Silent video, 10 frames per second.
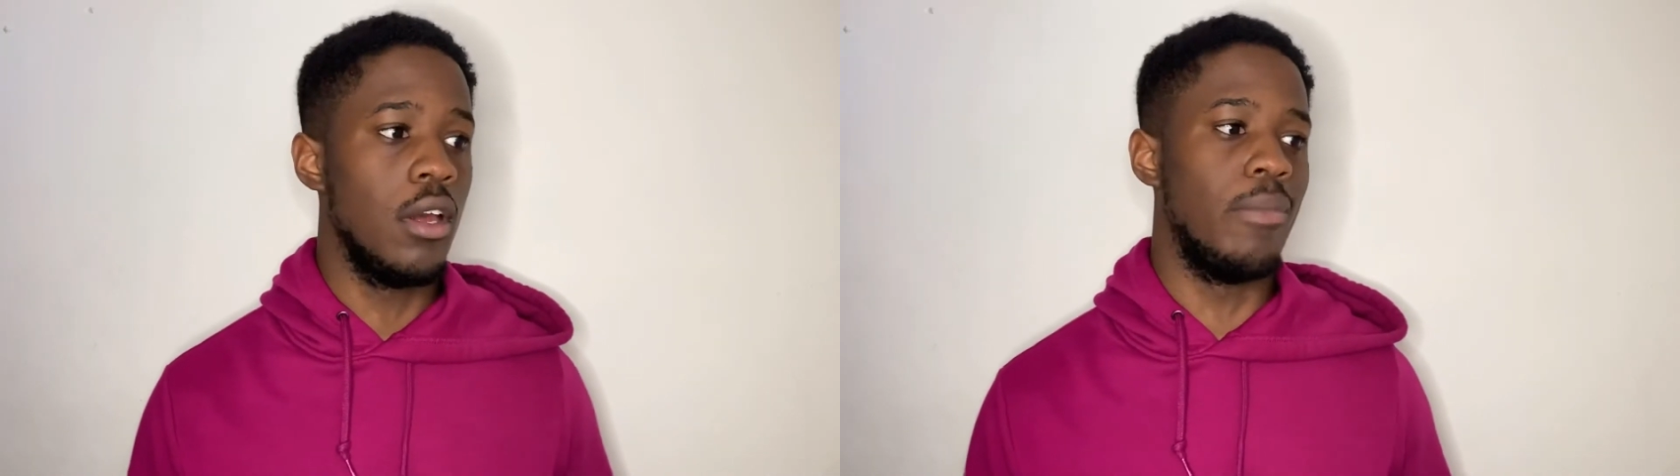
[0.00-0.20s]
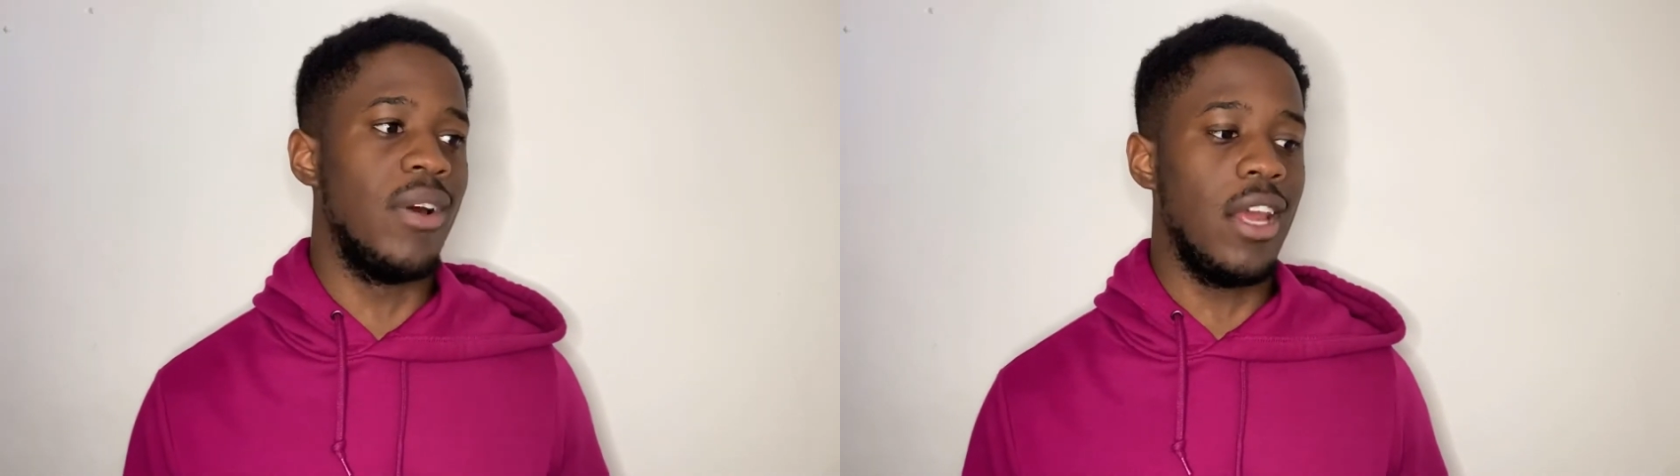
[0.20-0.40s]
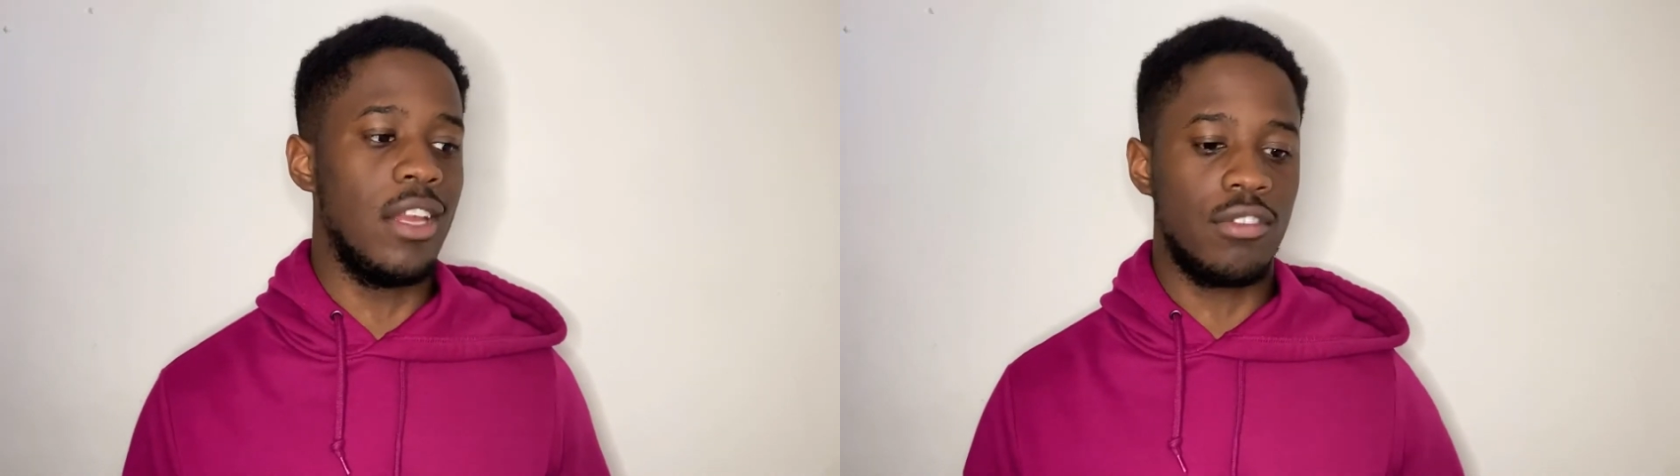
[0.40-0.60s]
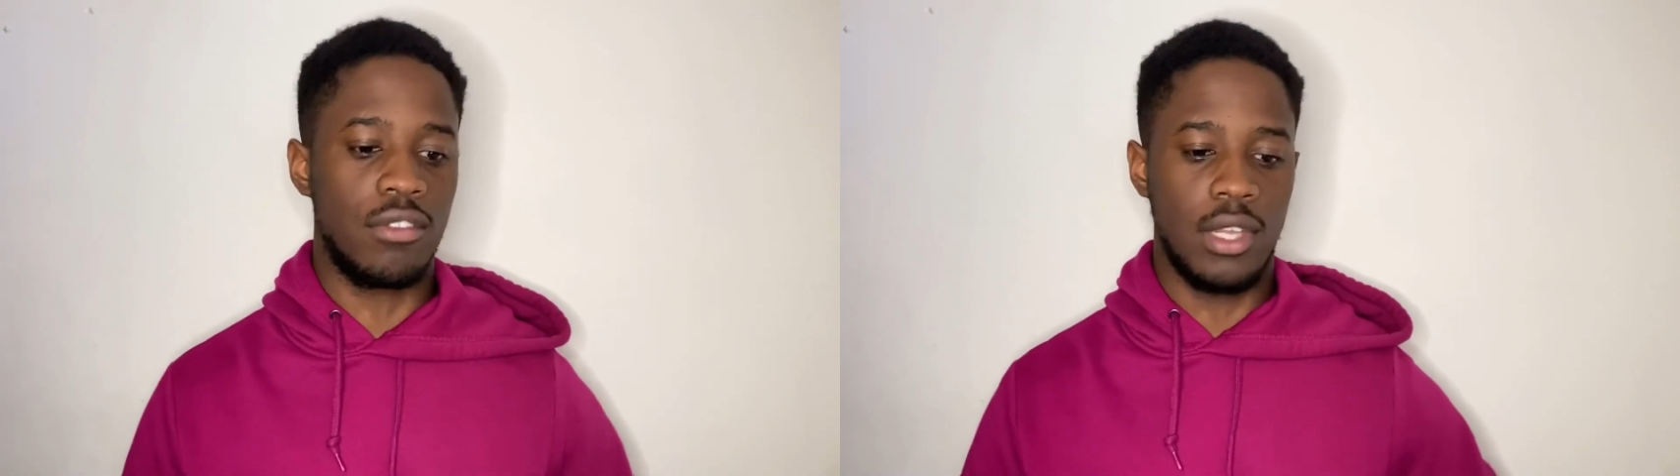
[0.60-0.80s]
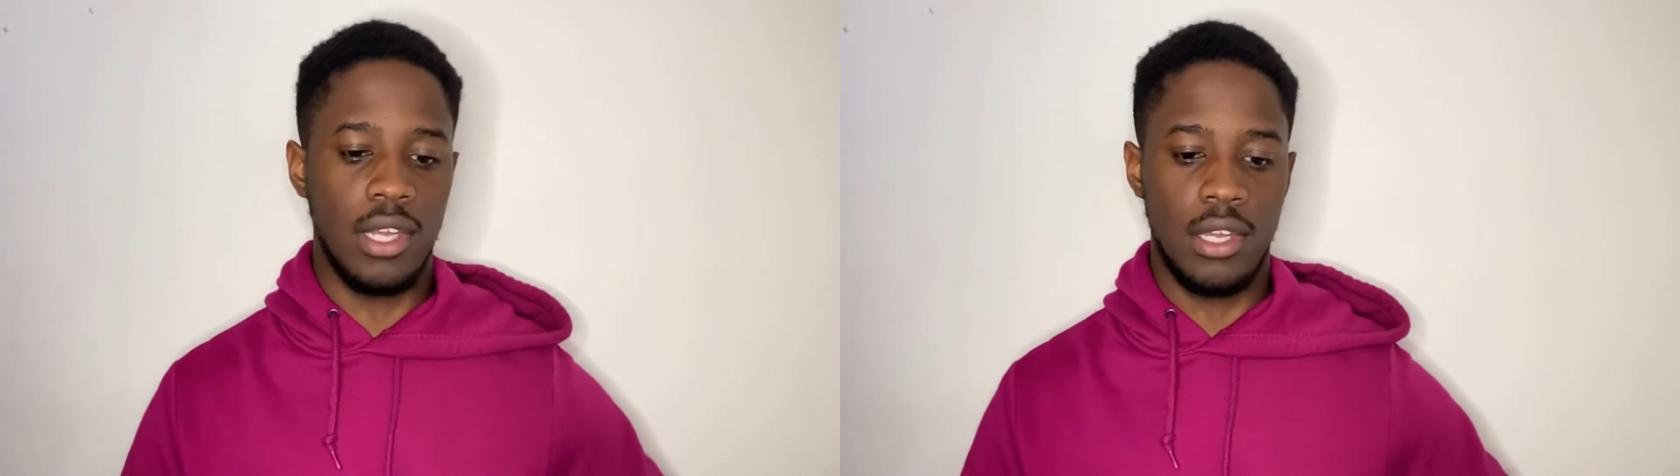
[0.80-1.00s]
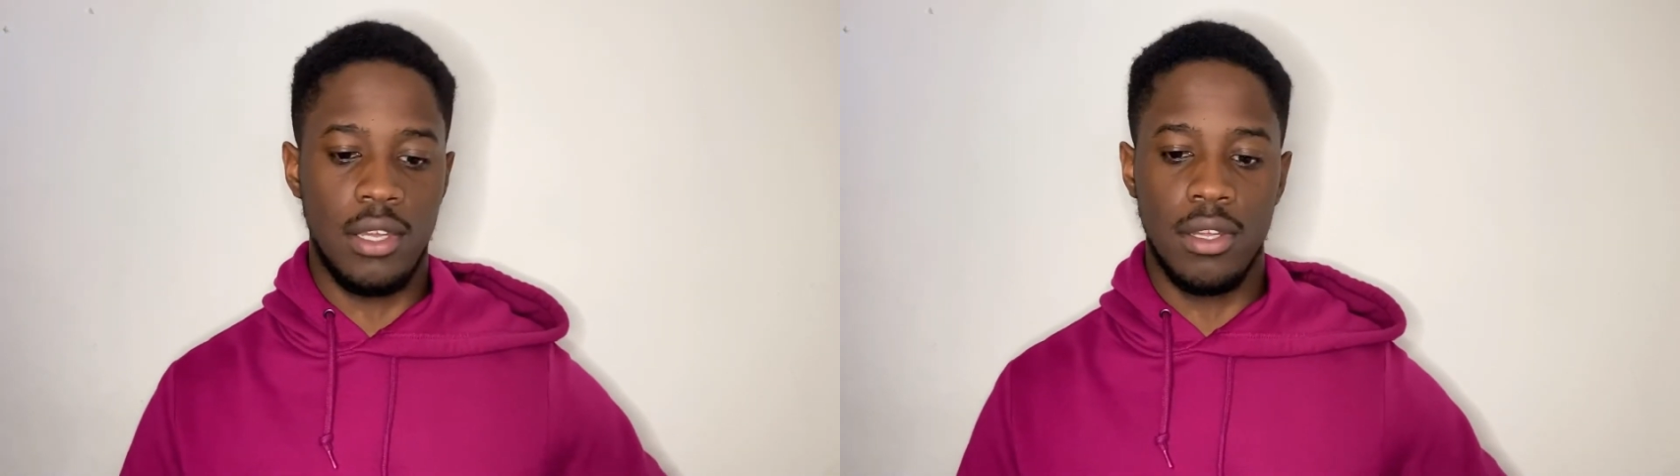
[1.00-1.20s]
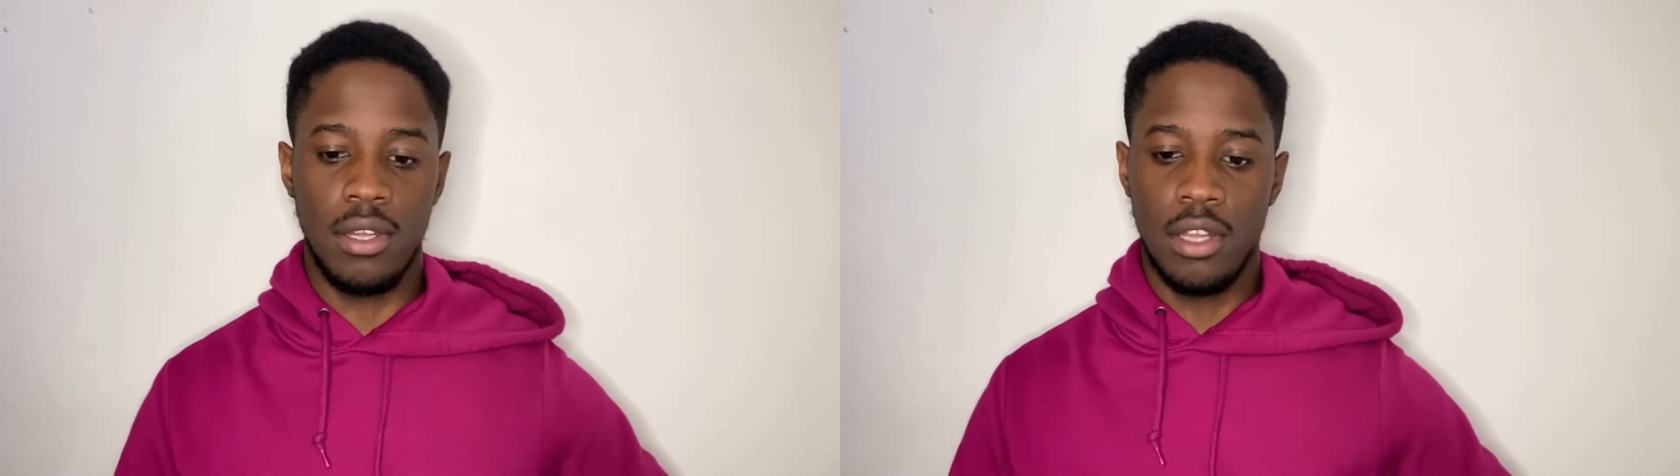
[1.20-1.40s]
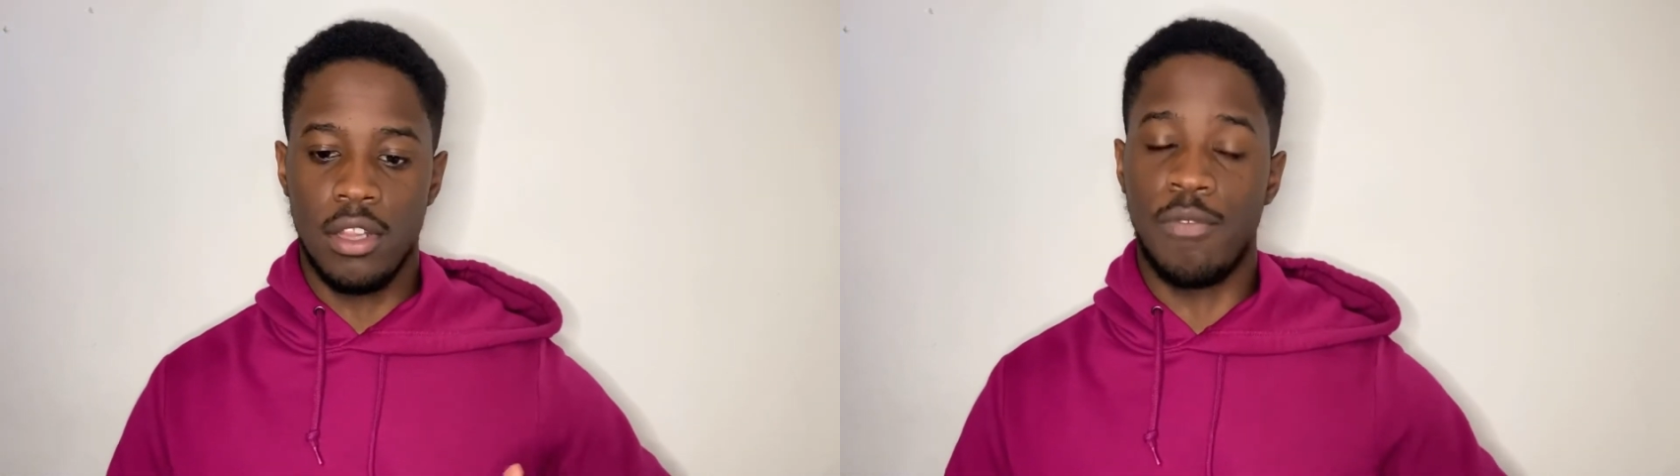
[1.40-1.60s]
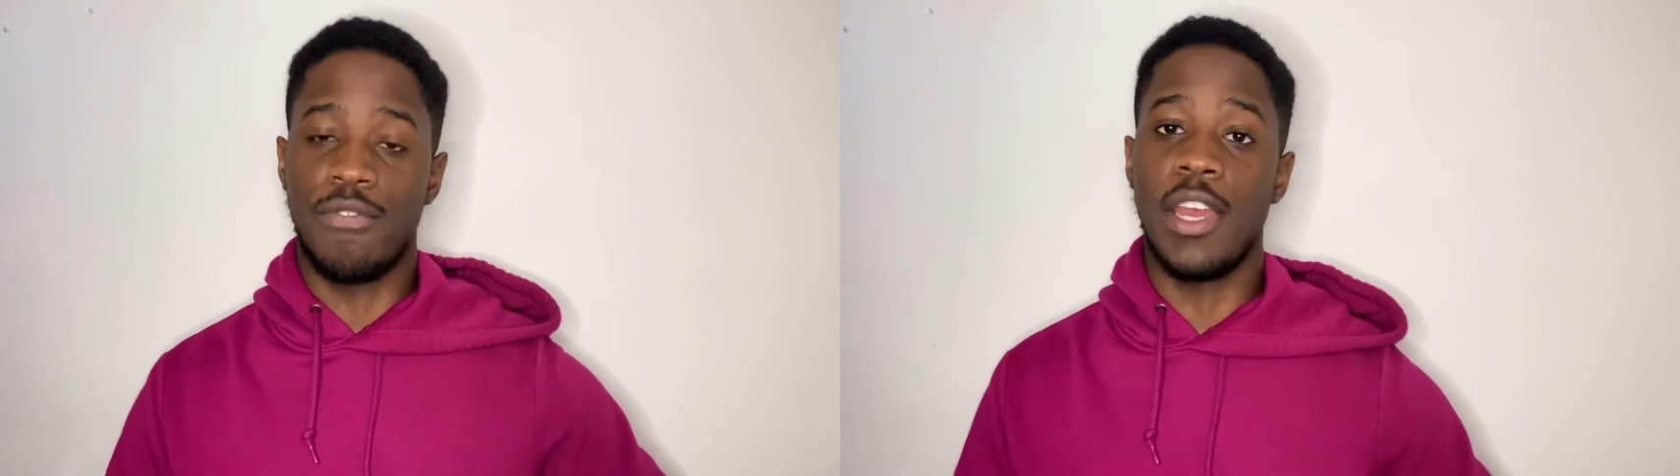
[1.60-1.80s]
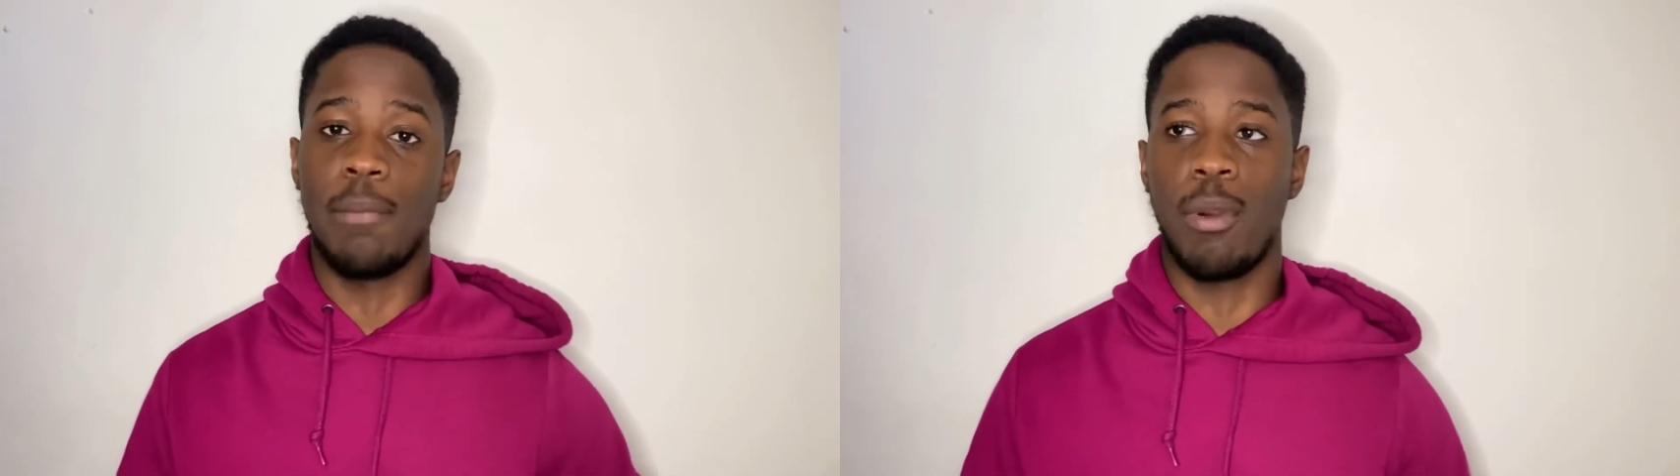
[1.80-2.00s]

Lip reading: but it's the fake